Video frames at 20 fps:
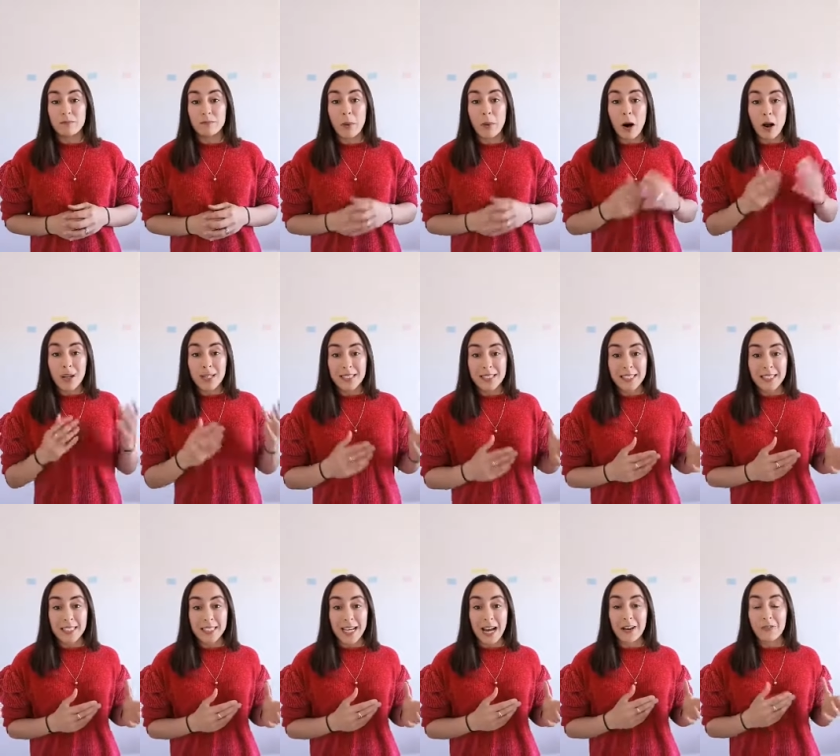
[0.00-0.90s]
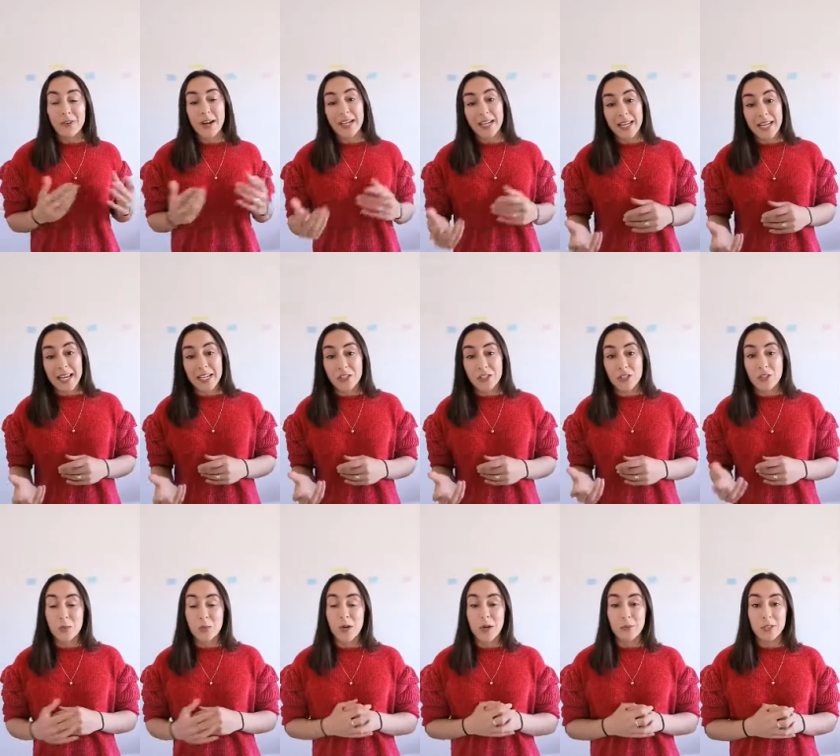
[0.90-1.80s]
policy and
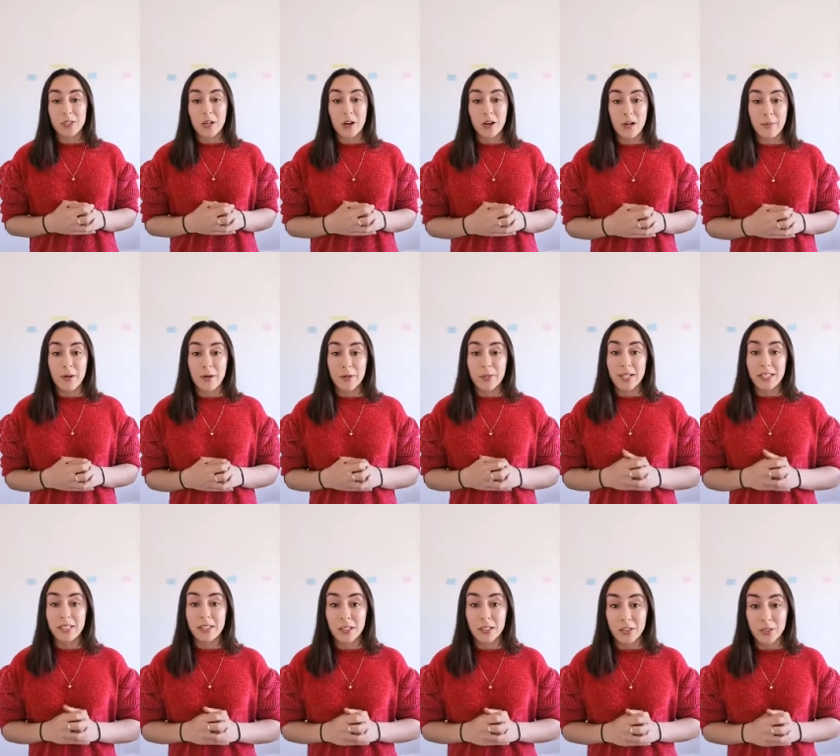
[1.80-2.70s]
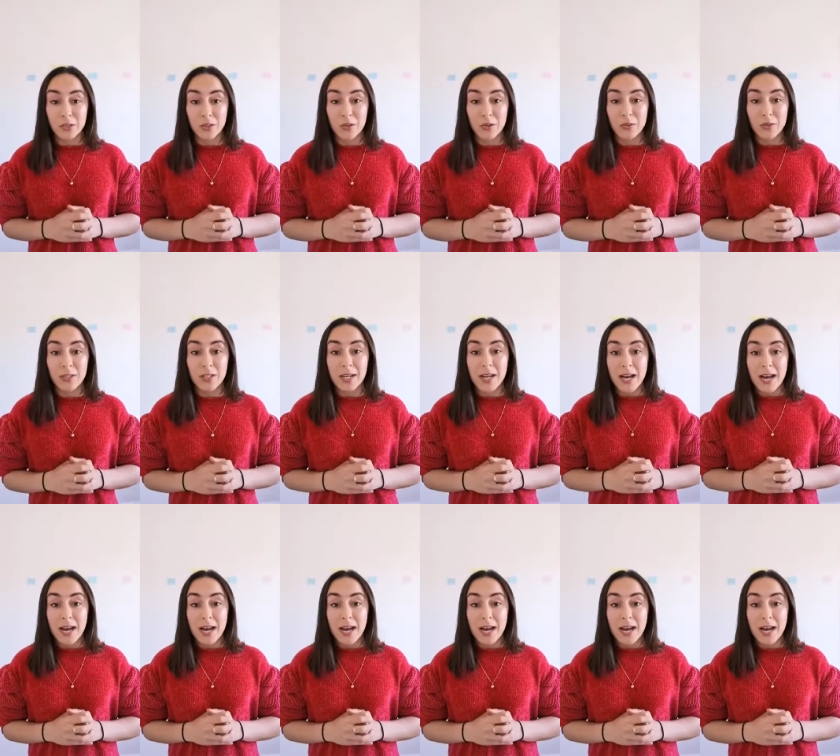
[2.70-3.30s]
regulations when I was talking about testosterone